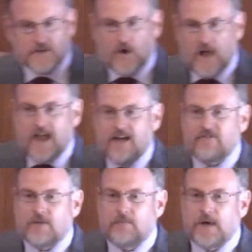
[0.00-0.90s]
So
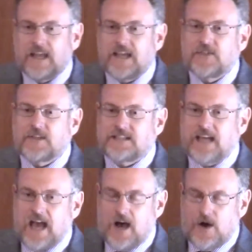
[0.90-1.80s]
everybody in the
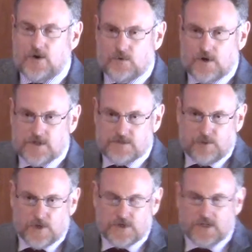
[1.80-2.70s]
town where this
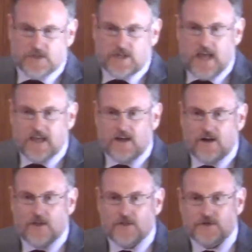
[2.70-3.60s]
person is
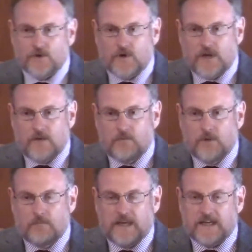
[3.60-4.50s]
hanging on the tree
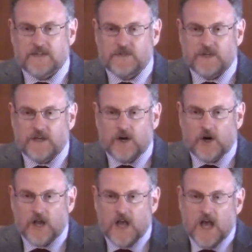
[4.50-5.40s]
will be
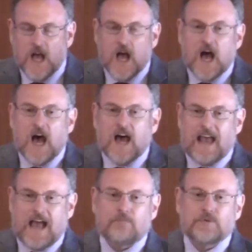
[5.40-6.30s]
considered an